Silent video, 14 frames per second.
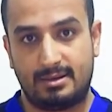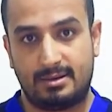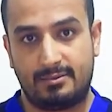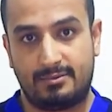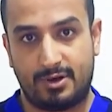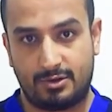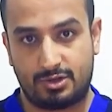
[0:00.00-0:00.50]

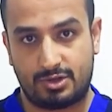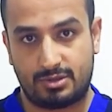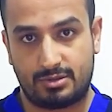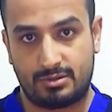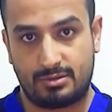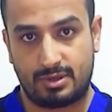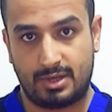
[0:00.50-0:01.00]
function.
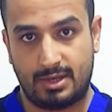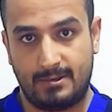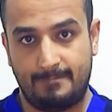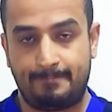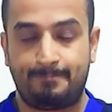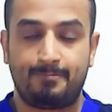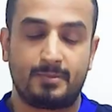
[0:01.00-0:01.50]
Okay,
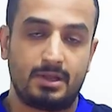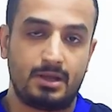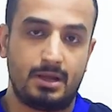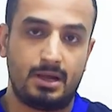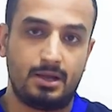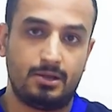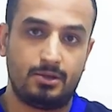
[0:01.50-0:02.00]

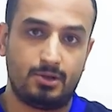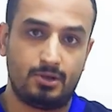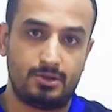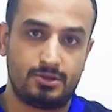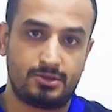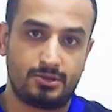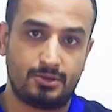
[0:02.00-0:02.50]
and
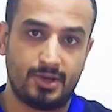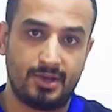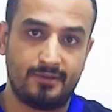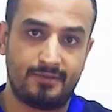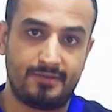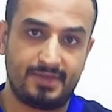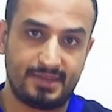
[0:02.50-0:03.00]
also
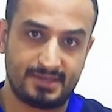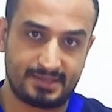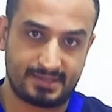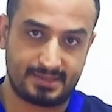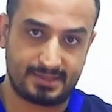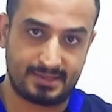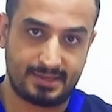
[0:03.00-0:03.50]
if
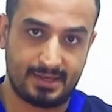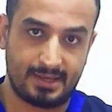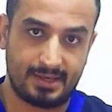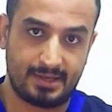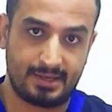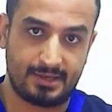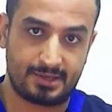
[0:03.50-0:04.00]
this
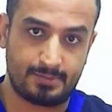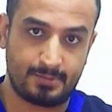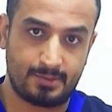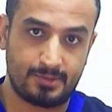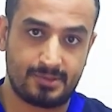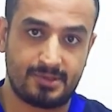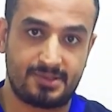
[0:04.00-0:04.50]

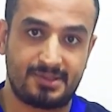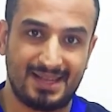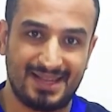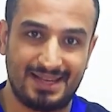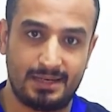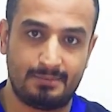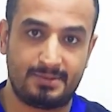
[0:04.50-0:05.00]
response is
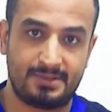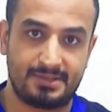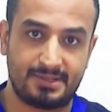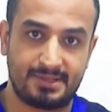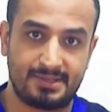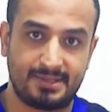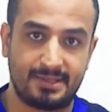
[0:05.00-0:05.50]
still
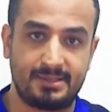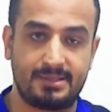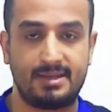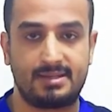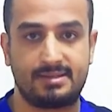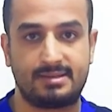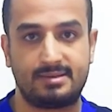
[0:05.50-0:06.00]
persistent,
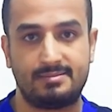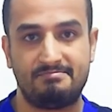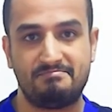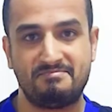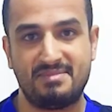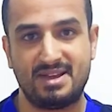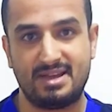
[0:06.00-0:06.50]
that
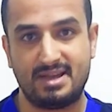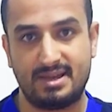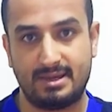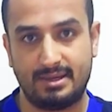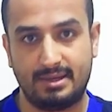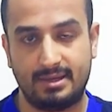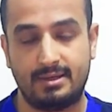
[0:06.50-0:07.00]

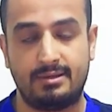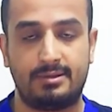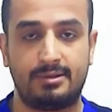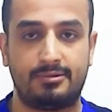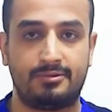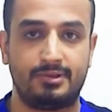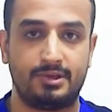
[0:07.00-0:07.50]
may
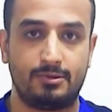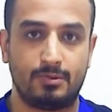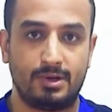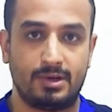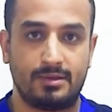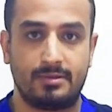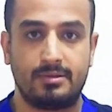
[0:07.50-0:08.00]
interfere
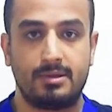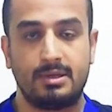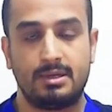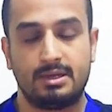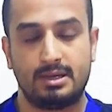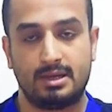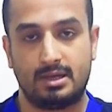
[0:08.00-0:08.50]
with
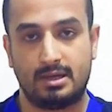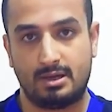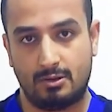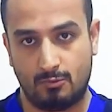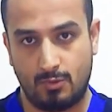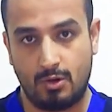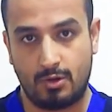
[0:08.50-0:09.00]

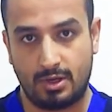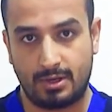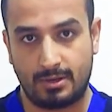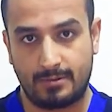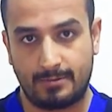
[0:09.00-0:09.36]
walking.